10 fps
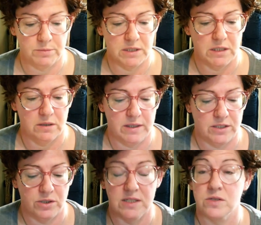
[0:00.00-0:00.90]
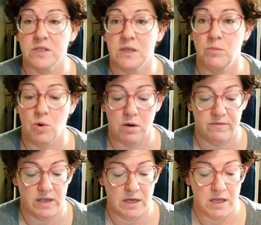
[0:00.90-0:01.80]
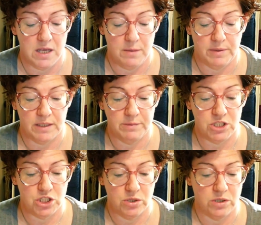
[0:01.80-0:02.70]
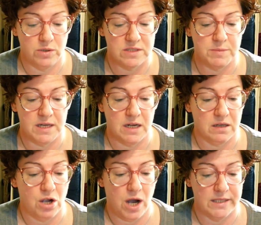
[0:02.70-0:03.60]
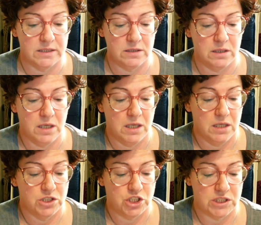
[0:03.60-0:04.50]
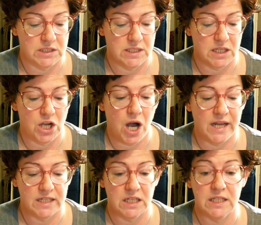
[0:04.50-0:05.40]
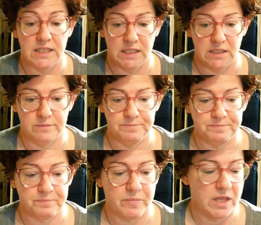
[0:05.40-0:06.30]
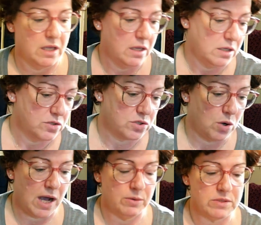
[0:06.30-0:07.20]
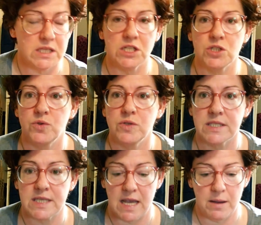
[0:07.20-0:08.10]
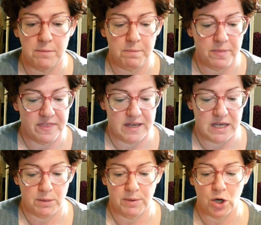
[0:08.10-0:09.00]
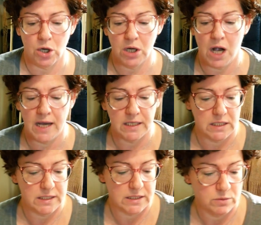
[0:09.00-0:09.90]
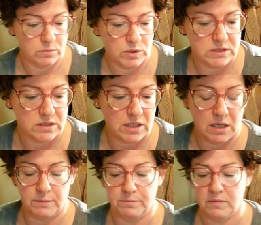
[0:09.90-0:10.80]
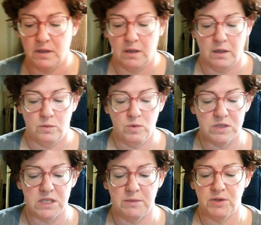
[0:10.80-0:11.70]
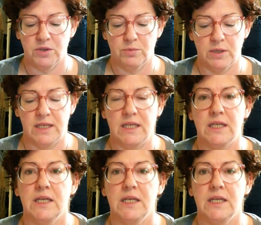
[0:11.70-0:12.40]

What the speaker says: below and you guys will see more of it. But let me show you, it's made out of cotton. She did a cotton linen. So I was going to do the same thing, but her cotton linen was a number 3,